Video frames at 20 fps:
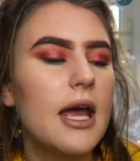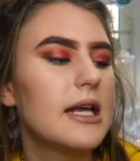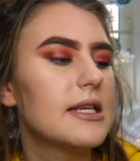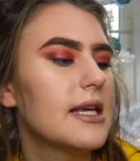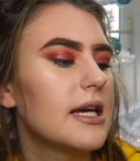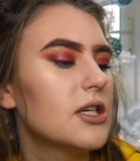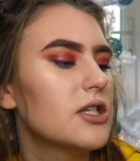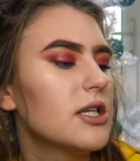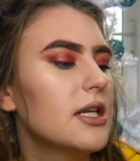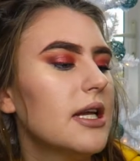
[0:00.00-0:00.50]

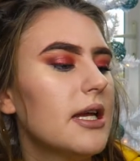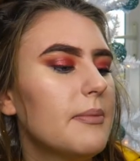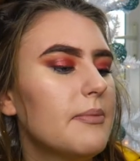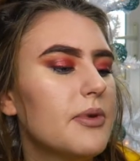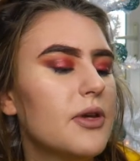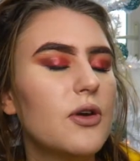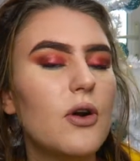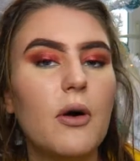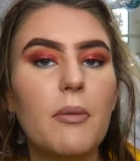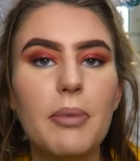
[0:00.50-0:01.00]
It's actually
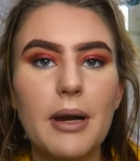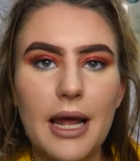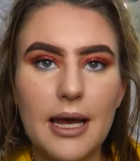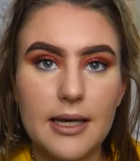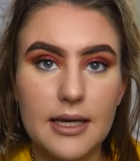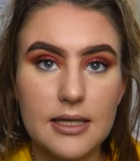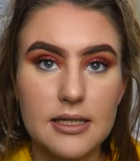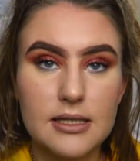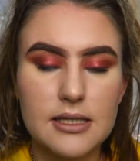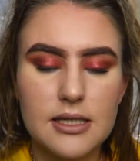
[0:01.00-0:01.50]
pure
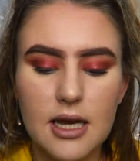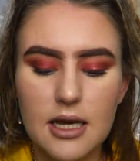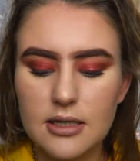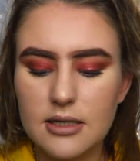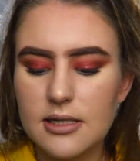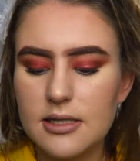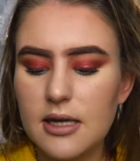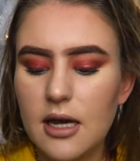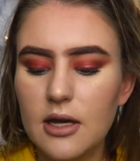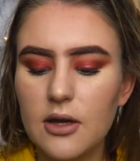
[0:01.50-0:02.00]
black inside
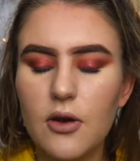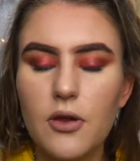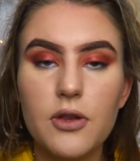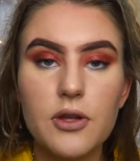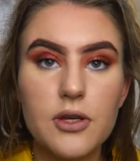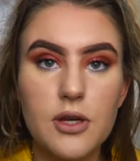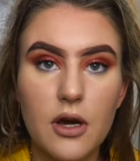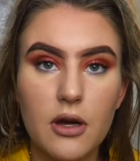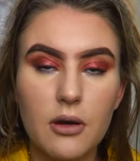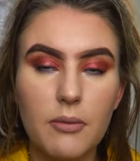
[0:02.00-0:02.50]
because I got
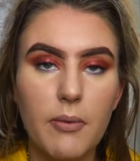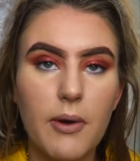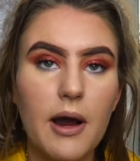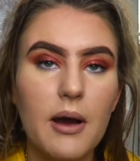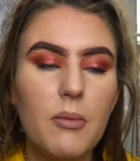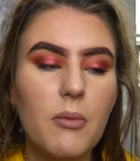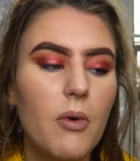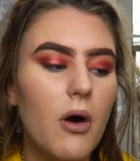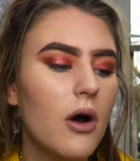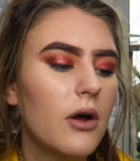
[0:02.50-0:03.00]
the dark
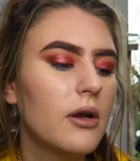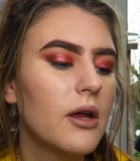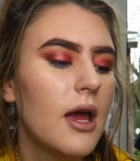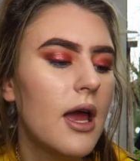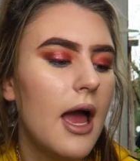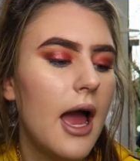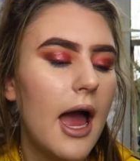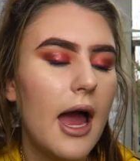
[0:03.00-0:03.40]
brown one,